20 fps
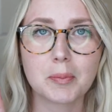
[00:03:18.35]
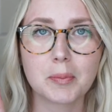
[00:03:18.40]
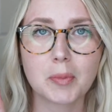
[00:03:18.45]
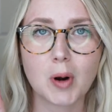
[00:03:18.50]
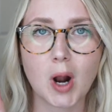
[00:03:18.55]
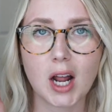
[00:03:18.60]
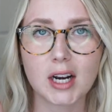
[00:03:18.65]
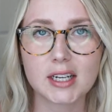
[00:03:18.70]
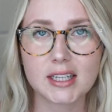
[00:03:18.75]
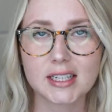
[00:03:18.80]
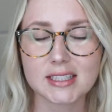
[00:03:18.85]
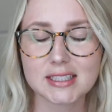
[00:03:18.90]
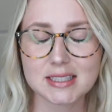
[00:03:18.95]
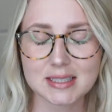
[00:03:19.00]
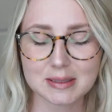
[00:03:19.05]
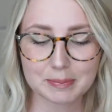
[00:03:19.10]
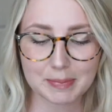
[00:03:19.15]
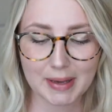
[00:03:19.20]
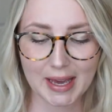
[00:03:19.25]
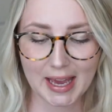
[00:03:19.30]
product
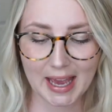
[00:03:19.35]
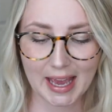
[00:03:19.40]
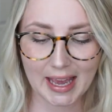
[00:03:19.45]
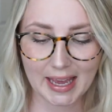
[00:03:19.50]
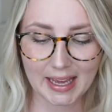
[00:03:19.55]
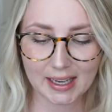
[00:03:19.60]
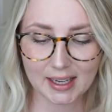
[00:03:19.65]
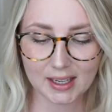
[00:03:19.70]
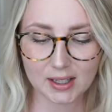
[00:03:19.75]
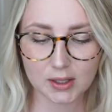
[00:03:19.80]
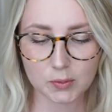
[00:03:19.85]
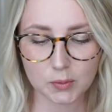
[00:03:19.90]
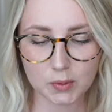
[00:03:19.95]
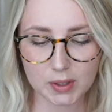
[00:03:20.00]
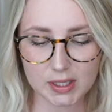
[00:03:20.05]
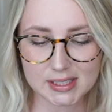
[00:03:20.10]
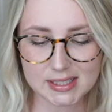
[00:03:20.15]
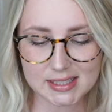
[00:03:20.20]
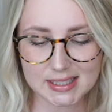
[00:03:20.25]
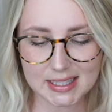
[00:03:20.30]
to pan was